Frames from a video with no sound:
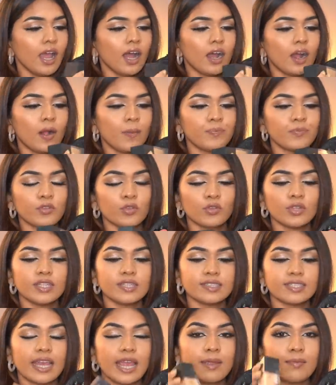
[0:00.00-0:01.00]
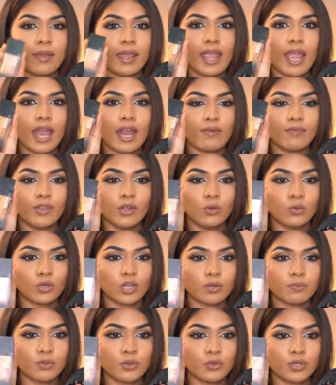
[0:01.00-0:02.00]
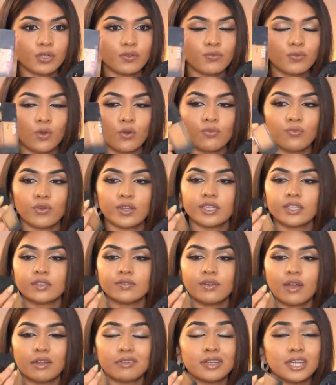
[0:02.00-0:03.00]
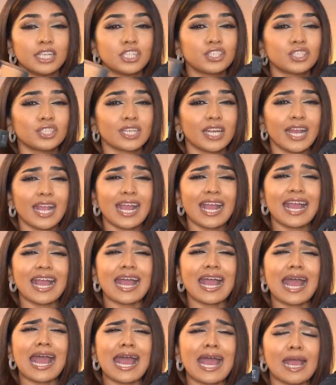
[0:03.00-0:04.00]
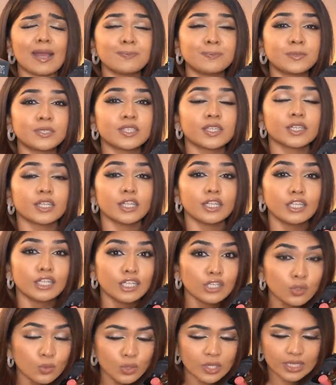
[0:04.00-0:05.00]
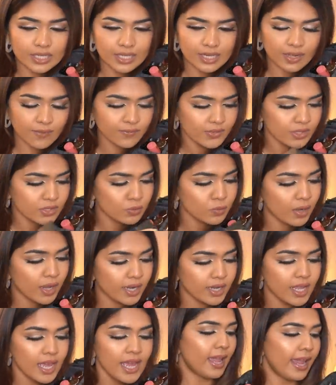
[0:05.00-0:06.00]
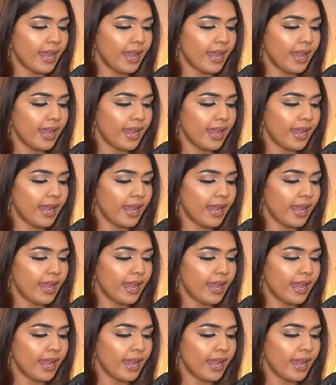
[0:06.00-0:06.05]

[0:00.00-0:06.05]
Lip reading: So this time I have the Huda Beauty 4 Filter Foundation. I absolutely love this one.